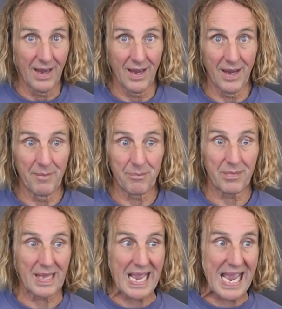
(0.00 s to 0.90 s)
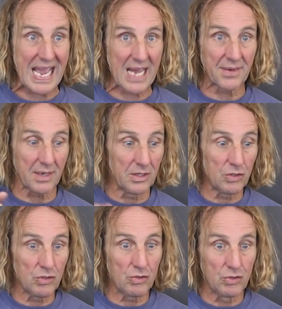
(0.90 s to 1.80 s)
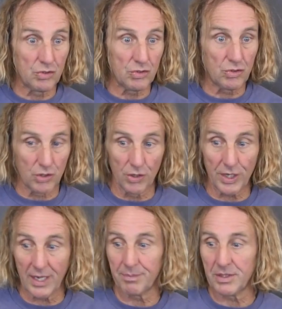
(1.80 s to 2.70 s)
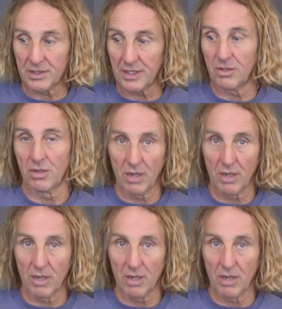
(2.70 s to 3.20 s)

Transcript: Um, and dirty up the signal